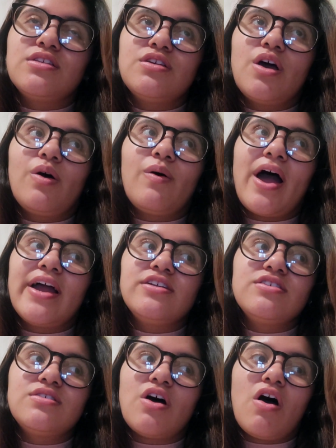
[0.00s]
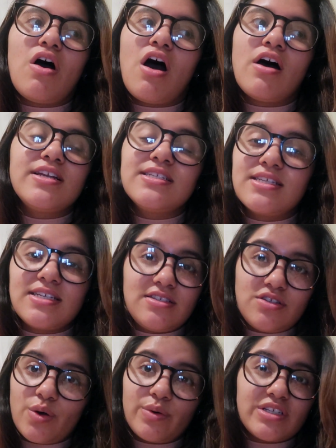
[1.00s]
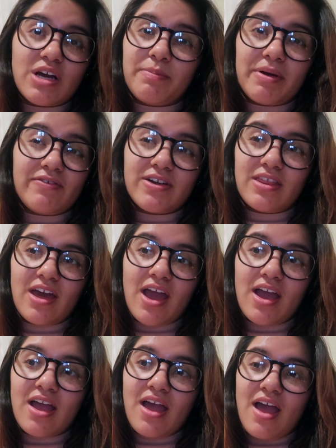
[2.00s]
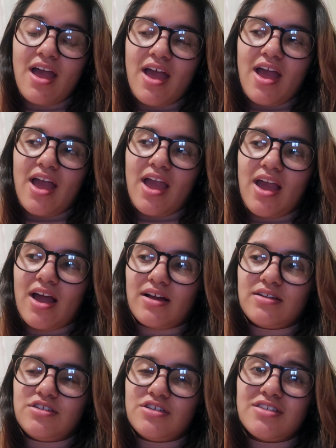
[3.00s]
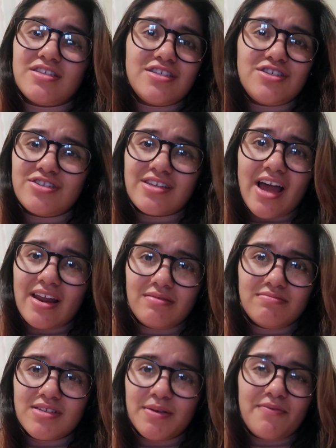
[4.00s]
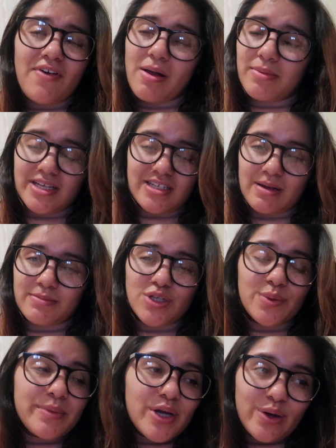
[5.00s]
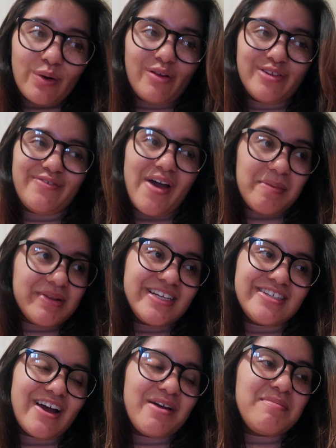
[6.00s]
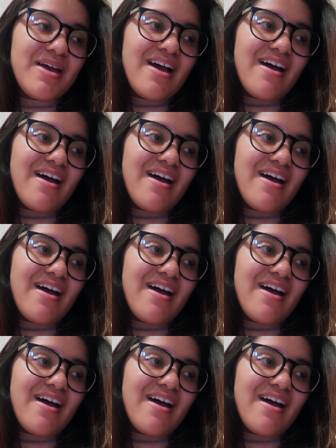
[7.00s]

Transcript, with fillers: So I just honestly soaked up everything and just had some family time, some good old family time.